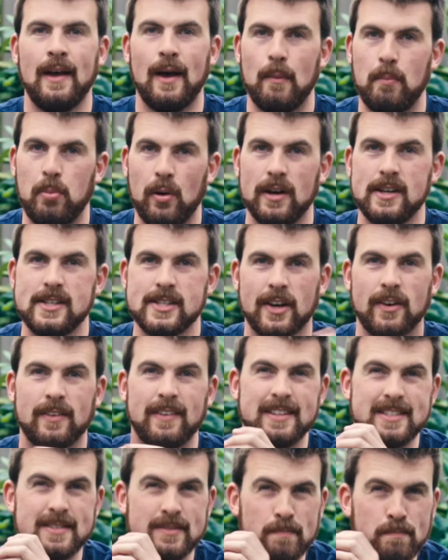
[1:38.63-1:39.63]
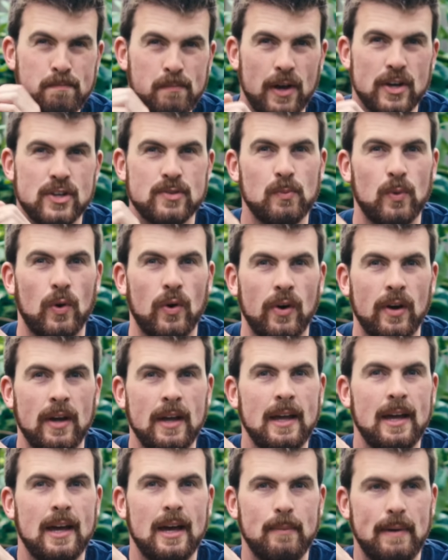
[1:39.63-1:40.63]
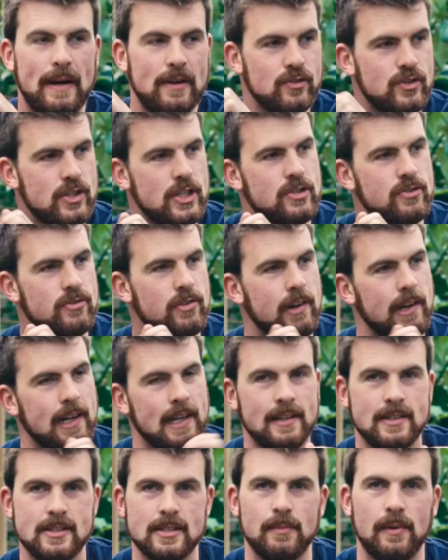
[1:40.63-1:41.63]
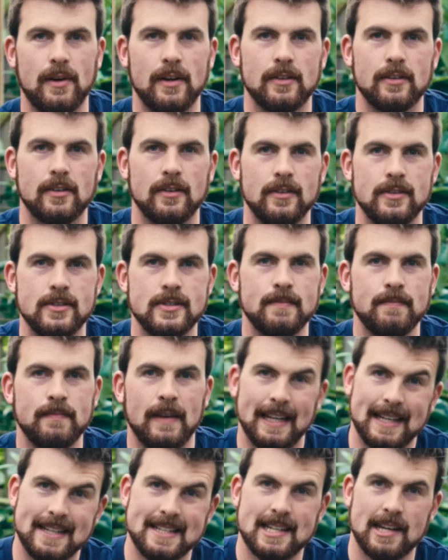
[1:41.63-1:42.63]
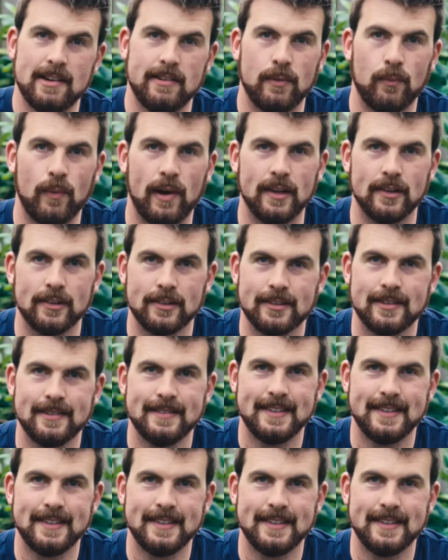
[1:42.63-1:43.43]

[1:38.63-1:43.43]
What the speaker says: A polytunnel is much more about just growing tomatoes, at least here in Wales.